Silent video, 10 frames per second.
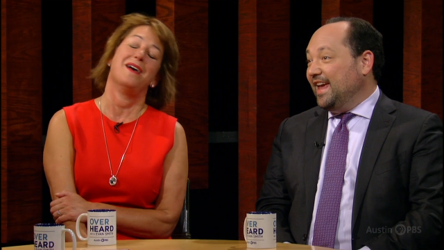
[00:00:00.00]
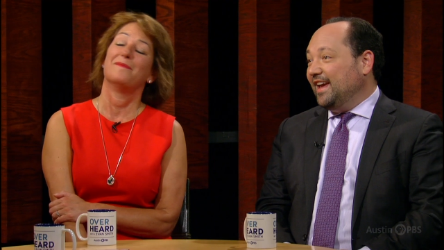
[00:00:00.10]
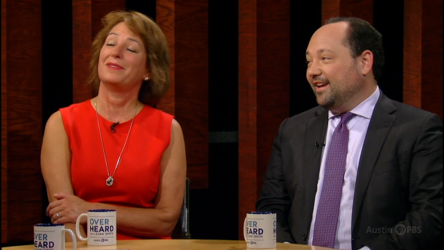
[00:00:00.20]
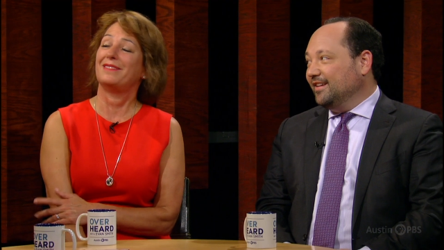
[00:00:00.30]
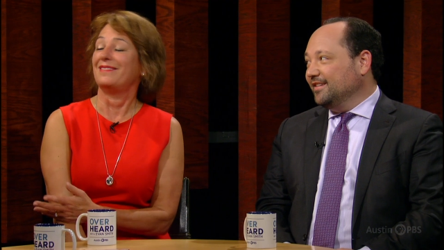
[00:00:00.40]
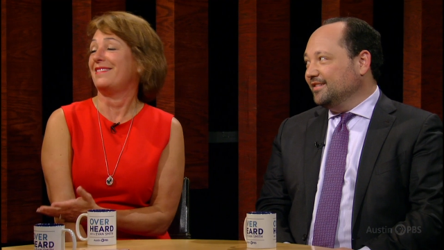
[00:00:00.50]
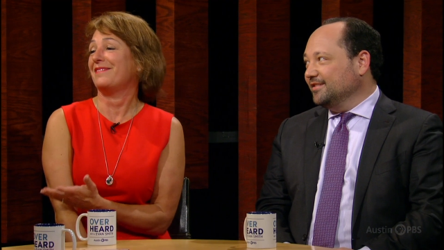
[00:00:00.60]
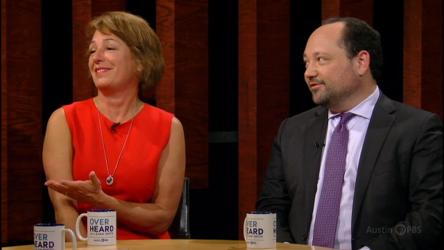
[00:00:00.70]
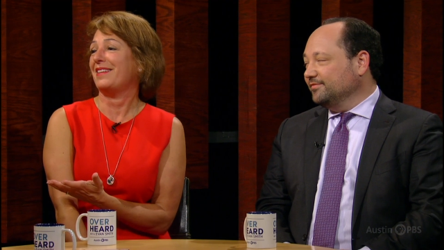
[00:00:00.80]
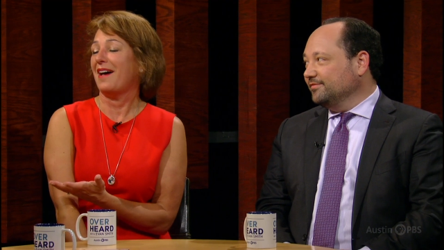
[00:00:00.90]
Speaker 1: But
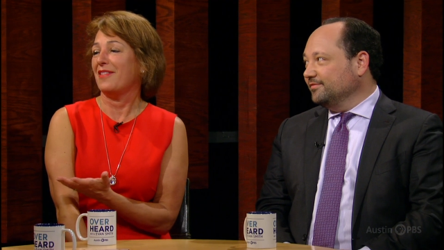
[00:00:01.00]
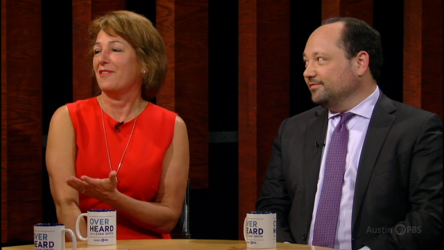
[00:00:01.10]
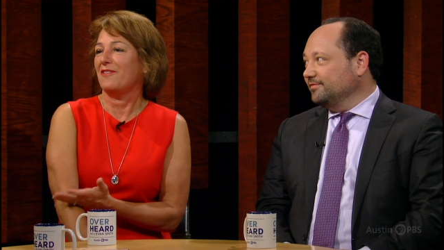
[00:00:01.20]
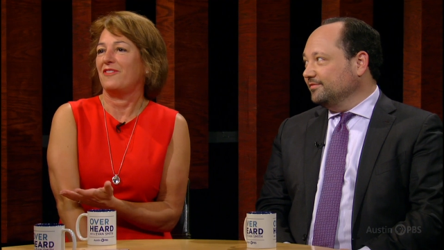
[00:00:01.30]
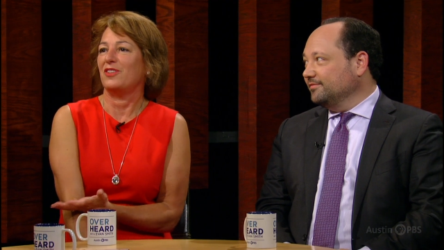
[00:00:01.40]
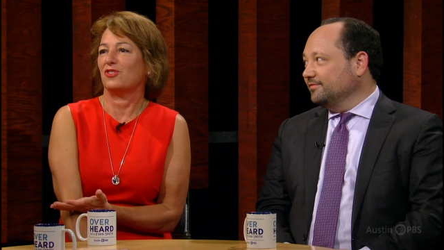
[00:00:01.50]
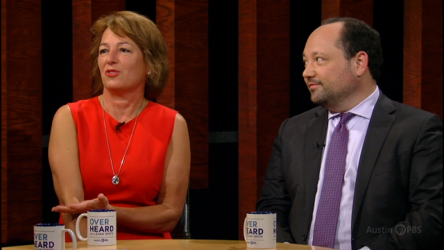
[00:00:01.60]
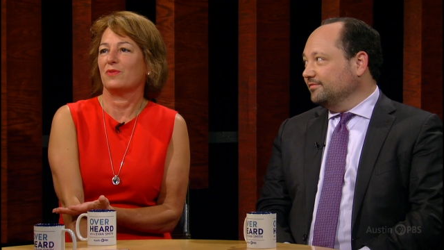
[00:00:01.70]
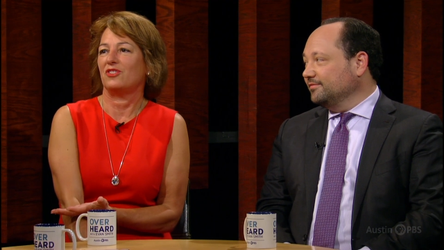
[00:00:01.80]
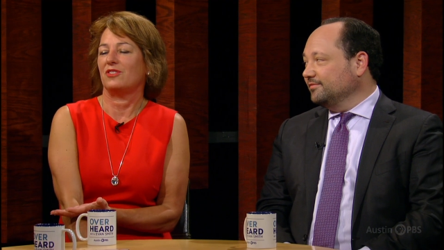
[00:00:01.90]
there's the other
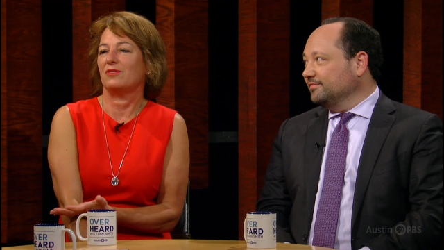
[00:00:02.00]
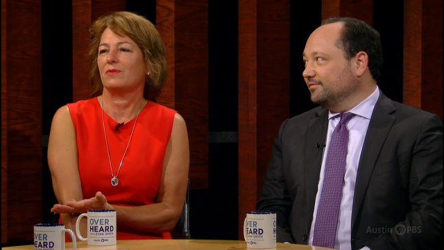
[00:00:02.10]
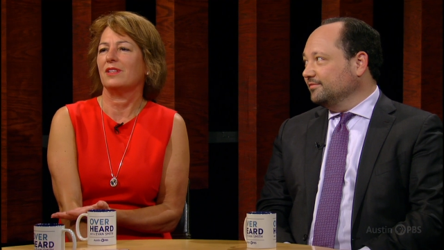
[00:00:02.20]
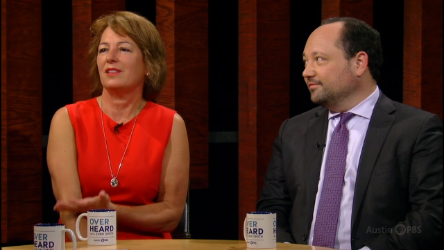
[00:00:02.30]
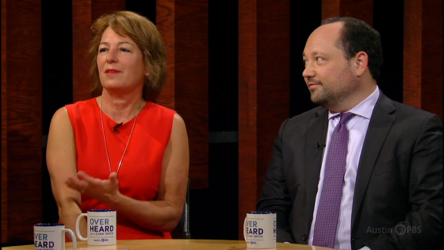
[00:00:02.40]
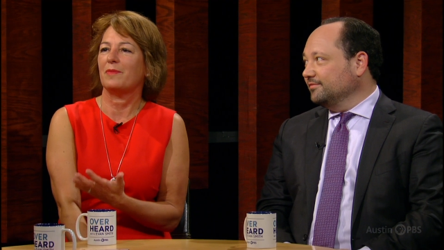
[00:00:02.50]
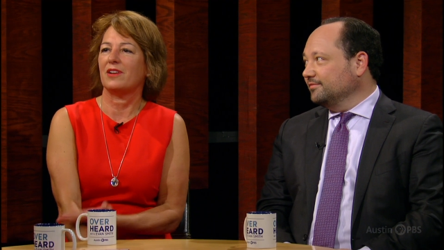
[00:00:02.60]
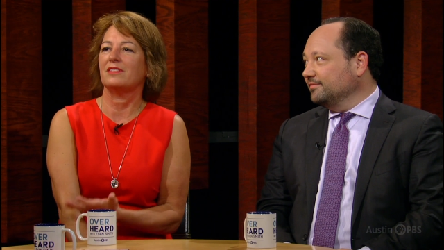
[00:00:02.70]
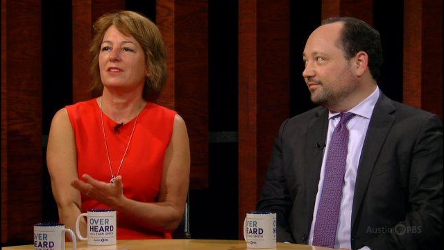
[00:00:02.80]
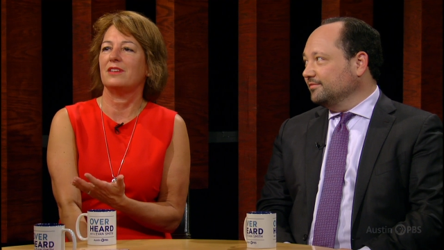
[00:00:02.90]
feature, which is really the
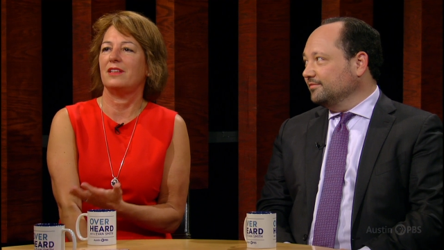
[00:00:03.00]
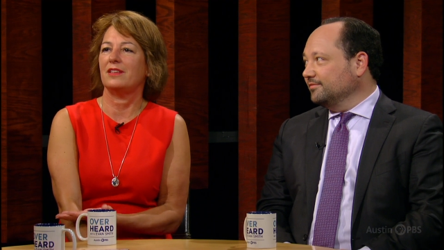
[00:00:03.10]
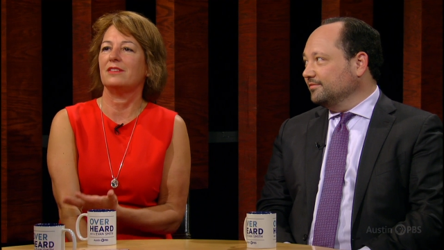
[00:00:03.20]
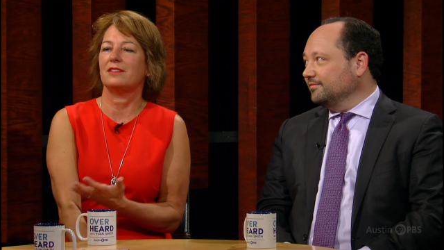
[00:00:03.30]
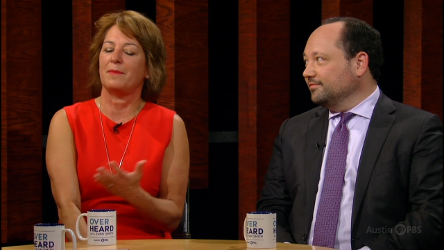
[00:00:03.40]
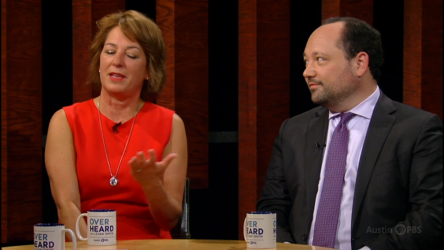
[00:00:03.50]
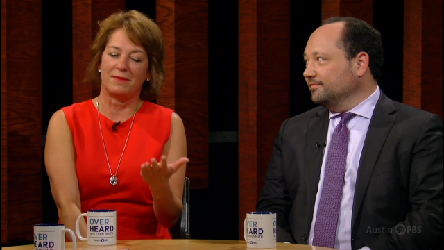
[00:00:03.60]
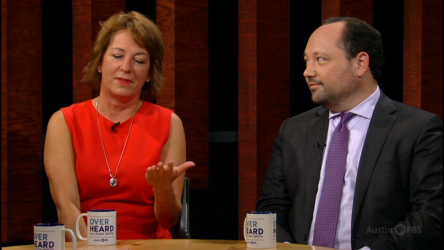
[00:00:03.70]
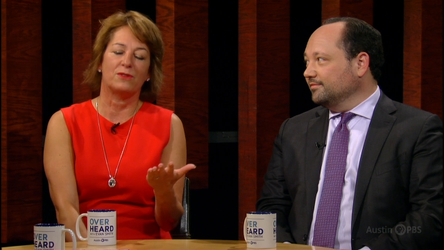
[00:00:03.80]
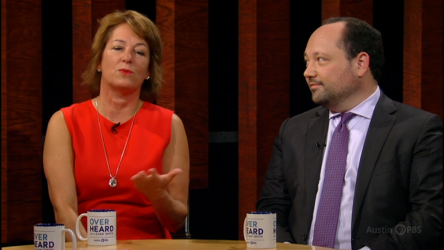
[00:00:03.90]
president is, I
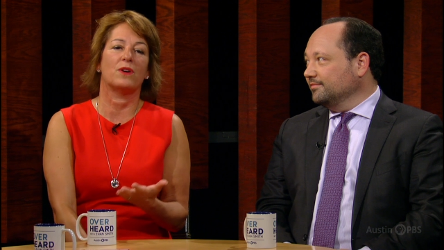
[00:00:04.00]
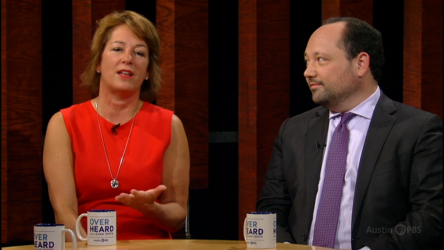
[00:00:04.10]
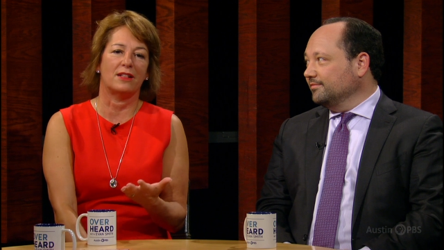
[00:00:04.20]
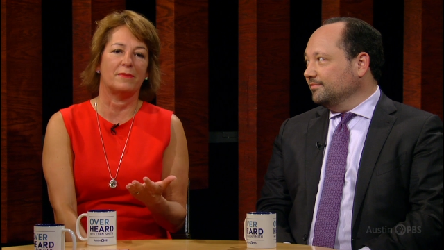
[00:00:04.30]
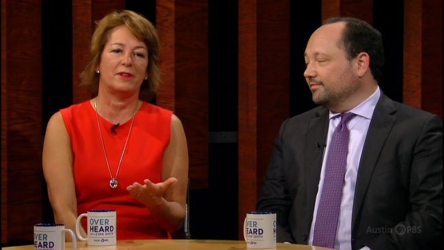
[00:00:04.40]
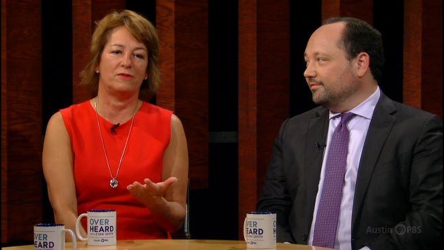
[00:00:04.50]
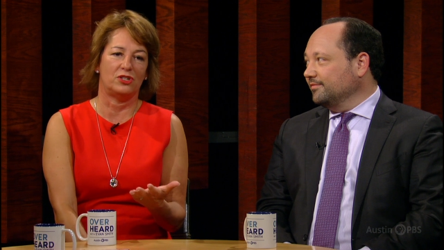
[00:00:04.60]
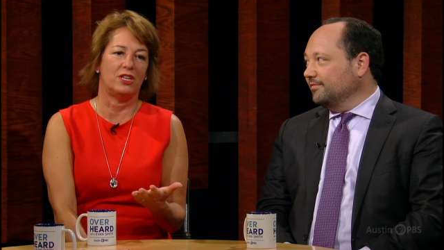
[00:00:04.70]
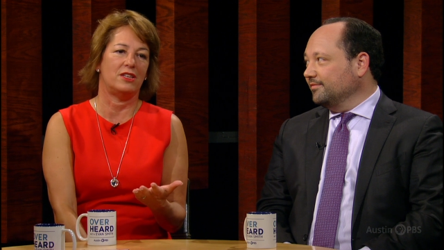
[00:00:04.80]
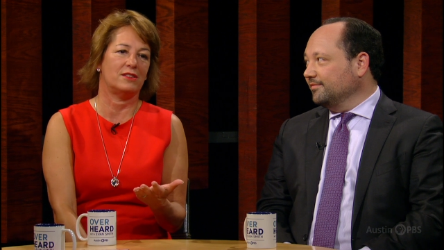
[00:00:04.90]
mean, there's one element of
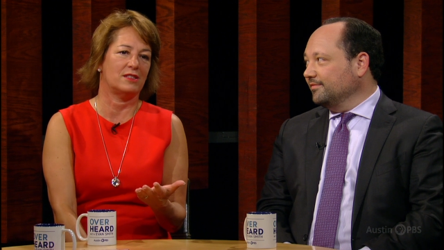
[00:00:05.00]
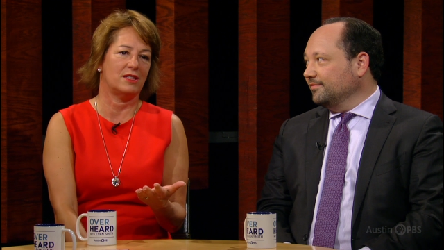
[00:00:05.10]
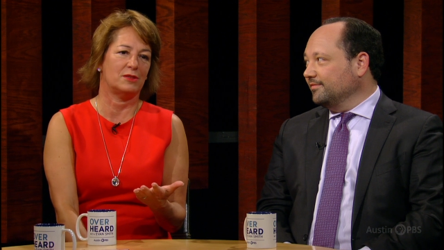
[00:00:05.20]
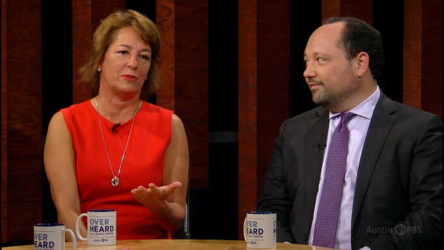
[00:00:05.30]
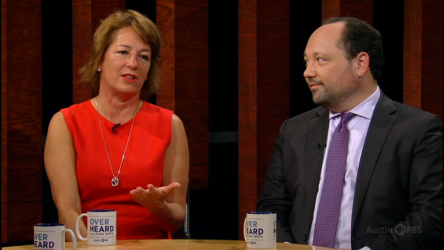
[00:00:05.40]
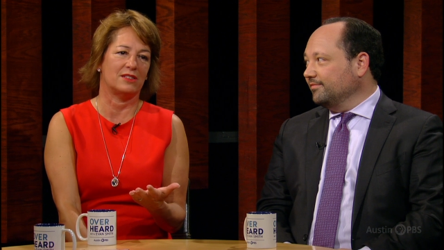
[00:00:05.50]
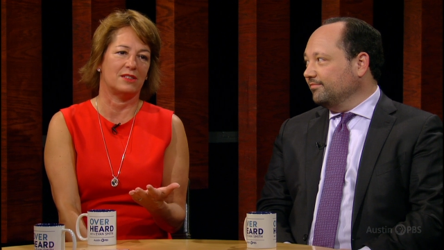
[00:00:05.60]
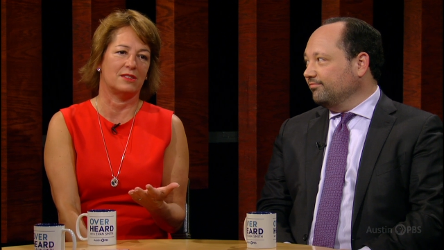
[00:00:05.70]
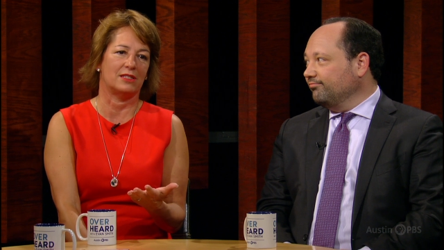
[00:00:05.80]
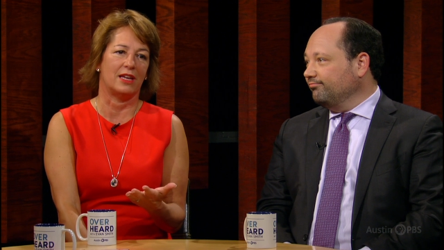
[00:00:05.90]
genius in this
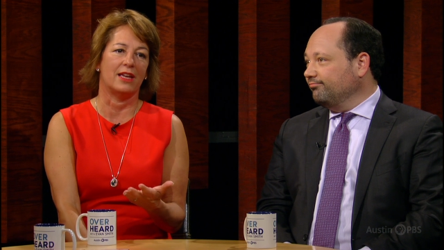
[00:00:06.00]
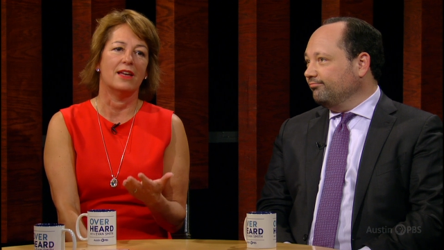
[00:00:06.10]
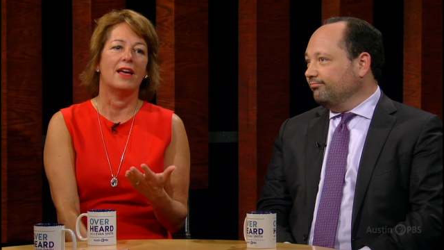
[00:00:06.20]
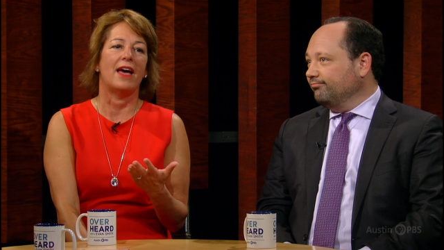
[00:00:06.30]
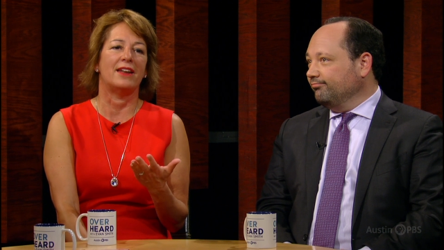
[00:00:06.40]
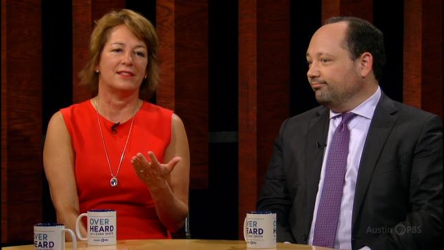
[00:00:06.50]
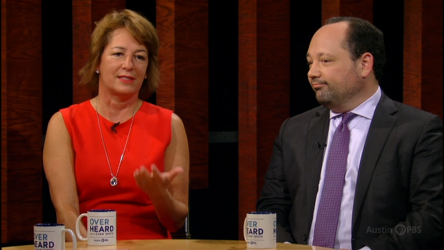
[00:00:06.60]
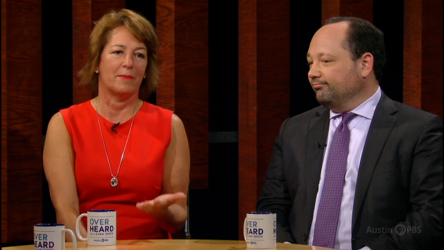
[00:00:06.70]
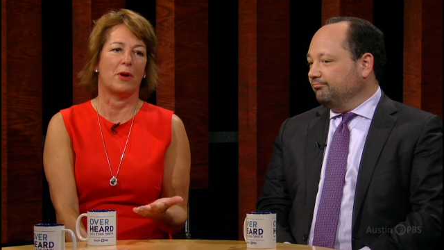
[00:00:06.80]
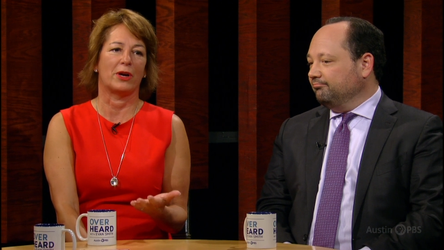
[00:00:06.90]
presidency, and it's
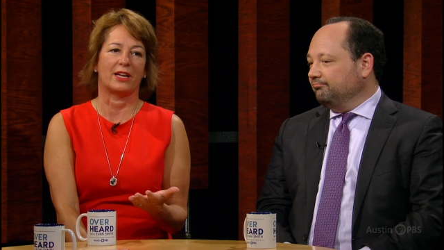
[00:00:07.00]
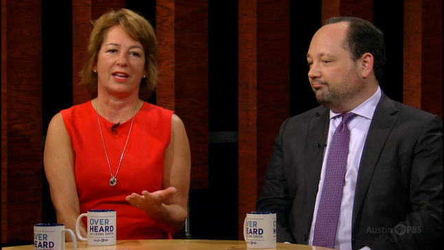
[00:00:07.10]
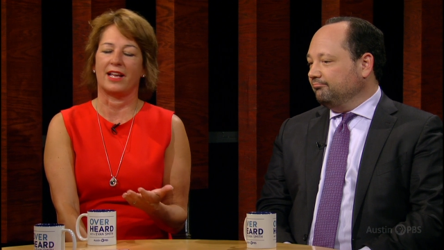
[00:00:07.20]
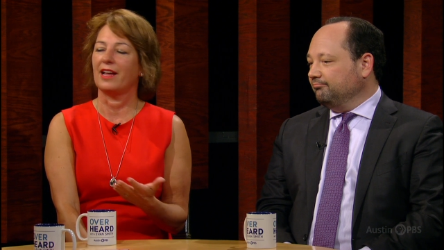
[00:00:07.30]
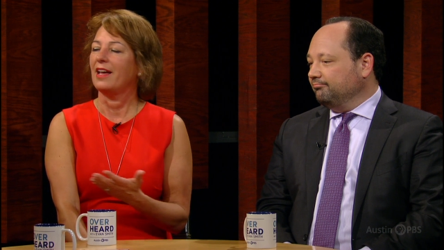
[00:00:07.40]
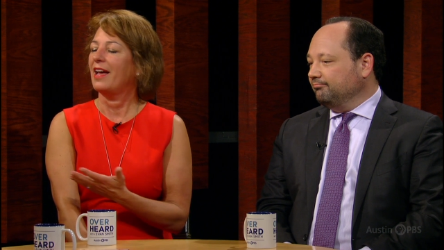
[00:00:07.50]
the marketing.